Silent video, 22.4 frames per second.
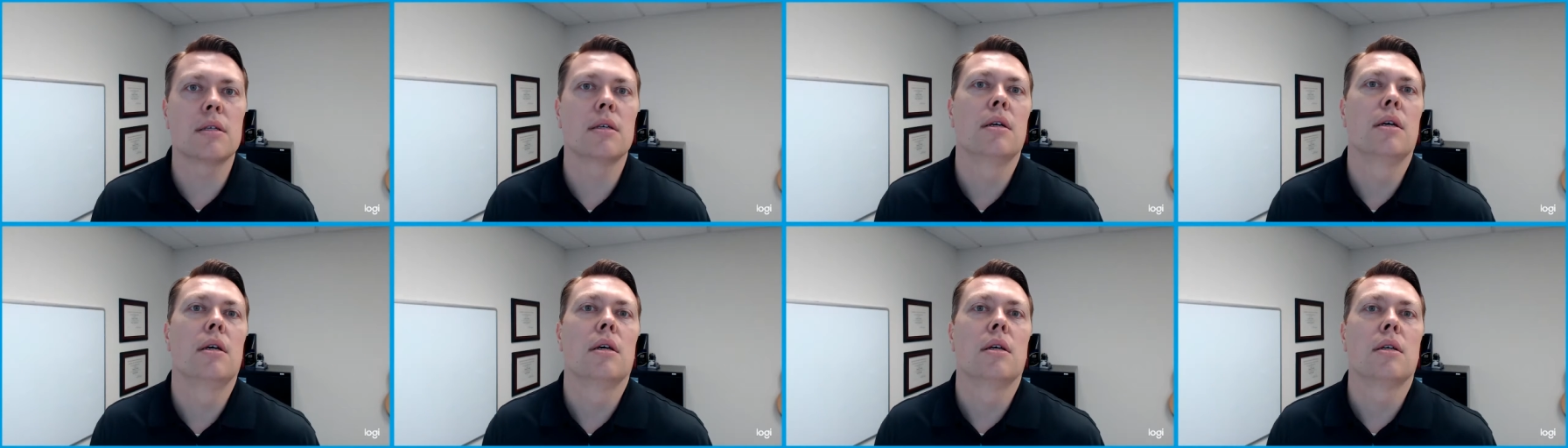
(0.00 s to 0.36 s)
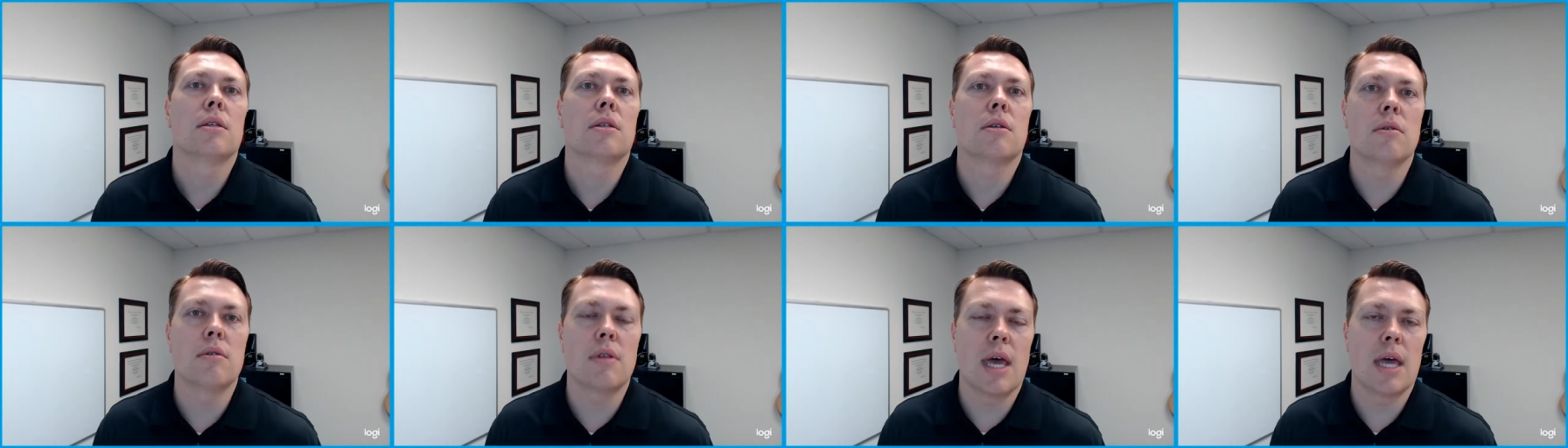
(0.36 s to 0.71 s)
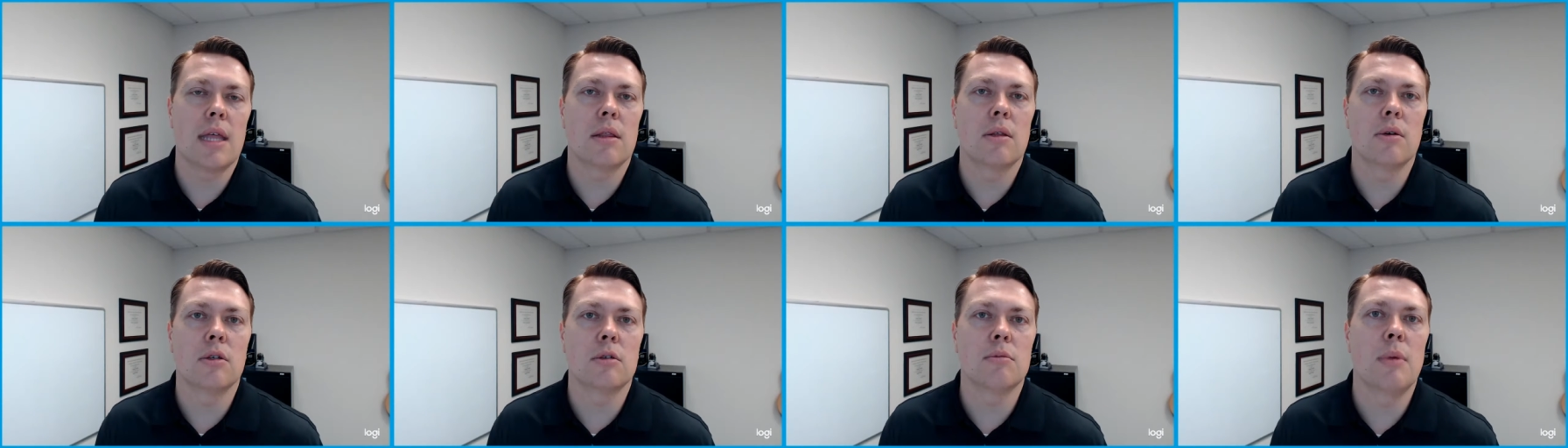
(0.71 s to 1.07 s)
so that
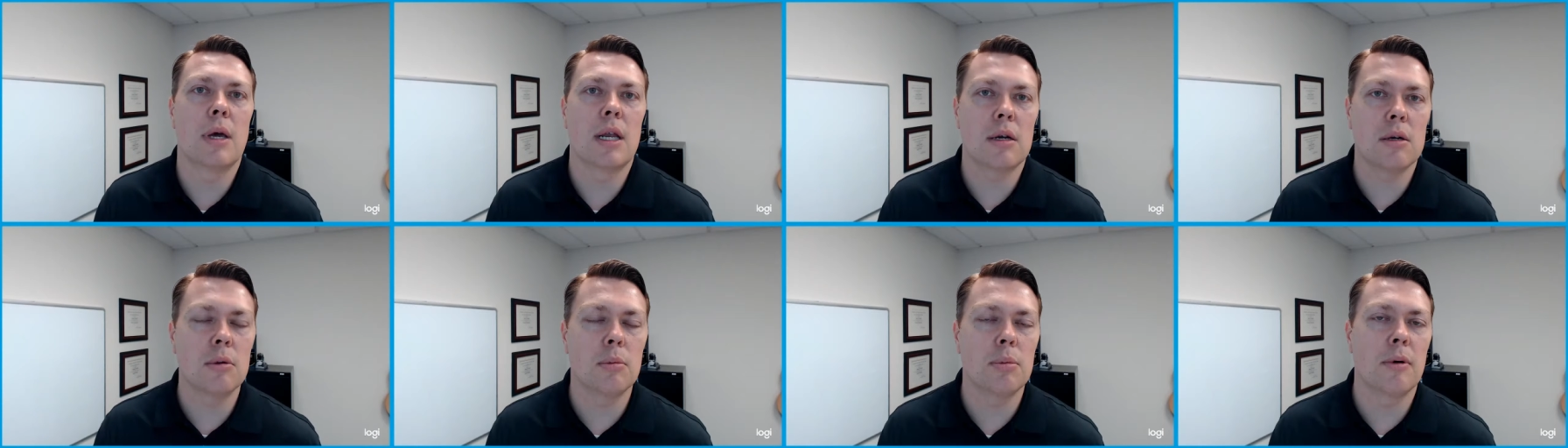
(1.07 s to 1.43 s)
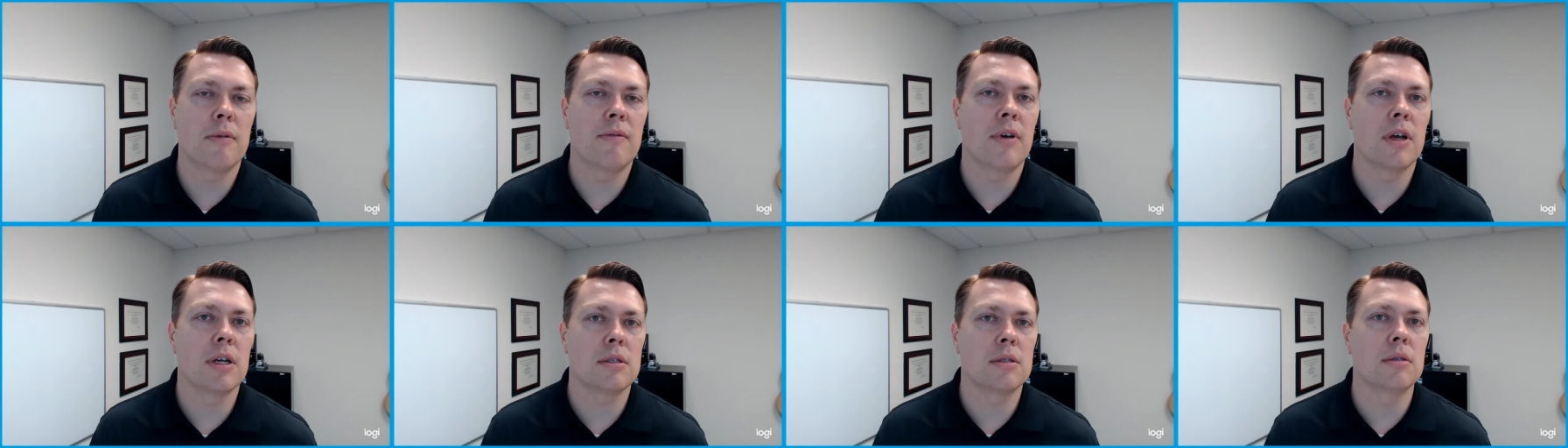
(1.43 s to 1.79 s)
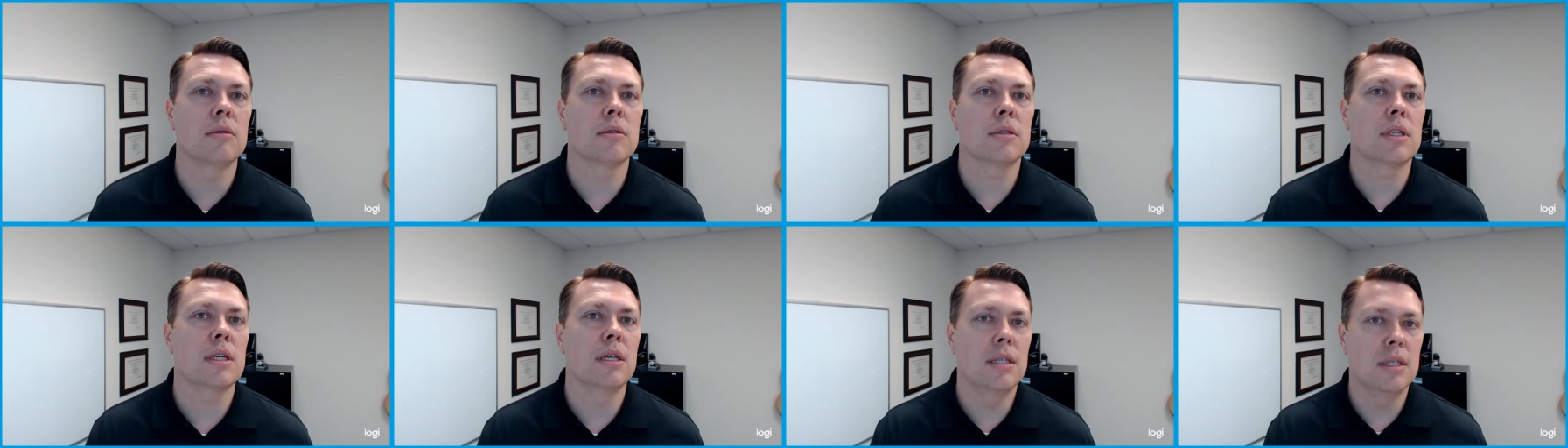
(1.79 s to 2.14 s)
those medical professionals
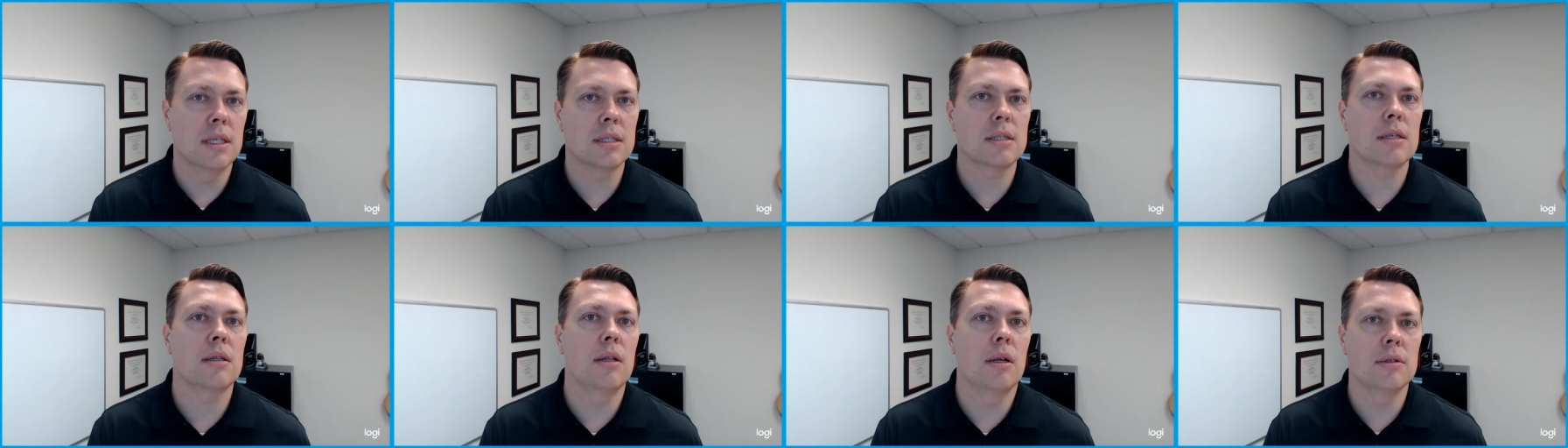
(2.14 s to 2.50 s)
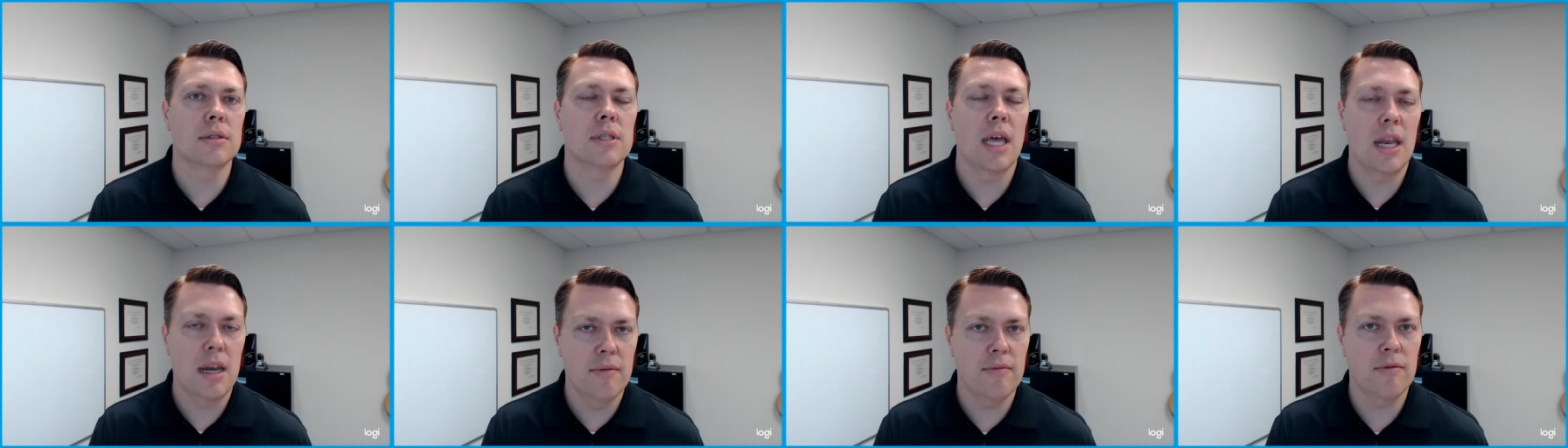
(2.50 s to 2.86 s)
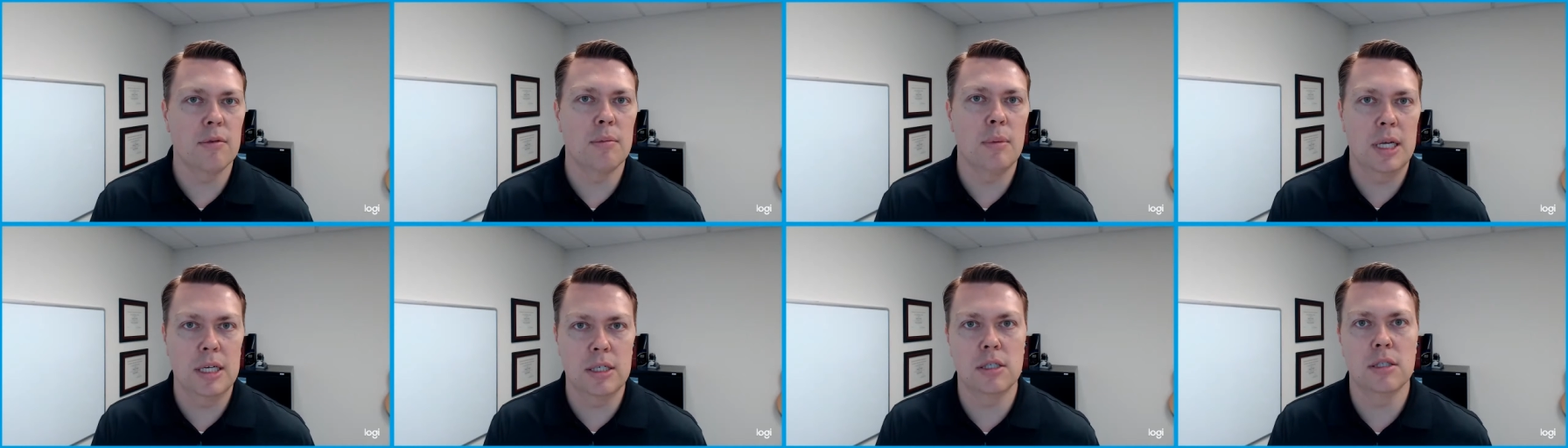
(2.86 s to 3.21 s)
can disclose that
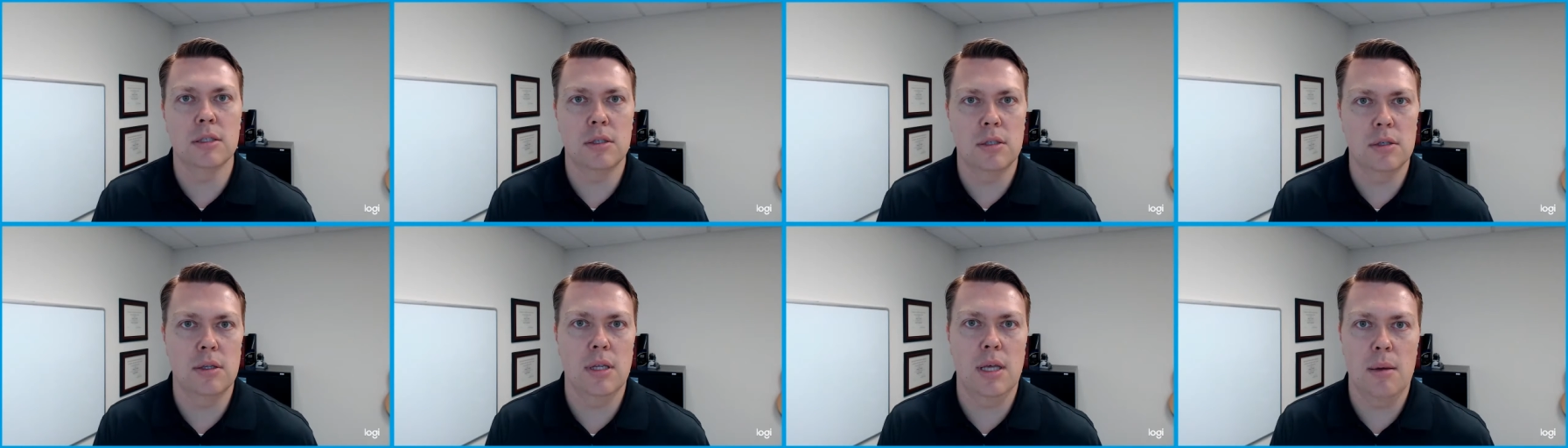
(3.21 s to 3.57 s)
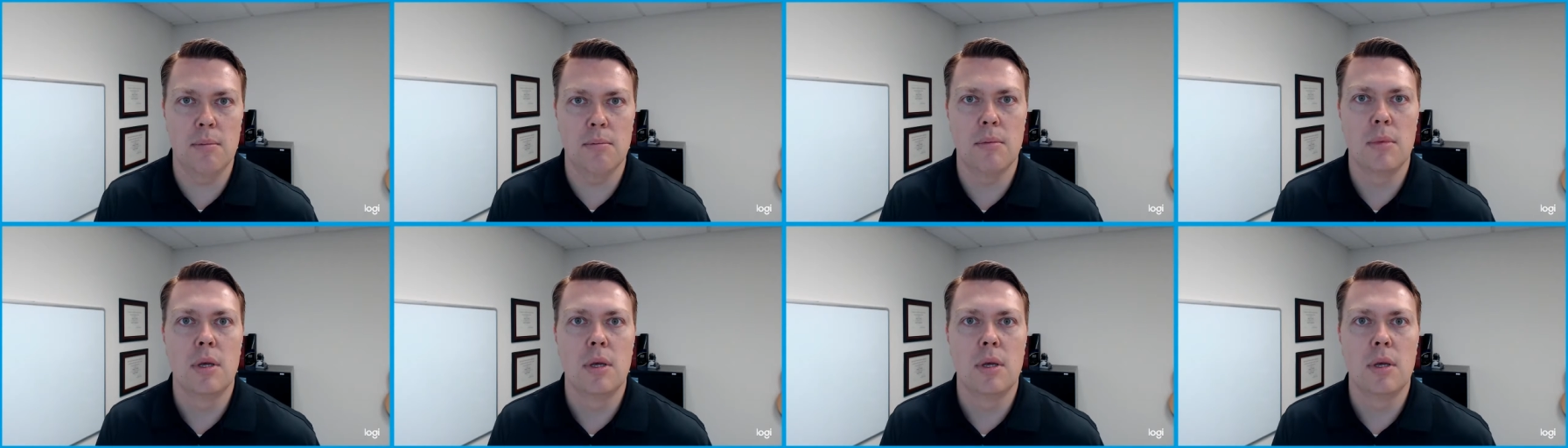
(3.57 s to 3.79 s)
information to them.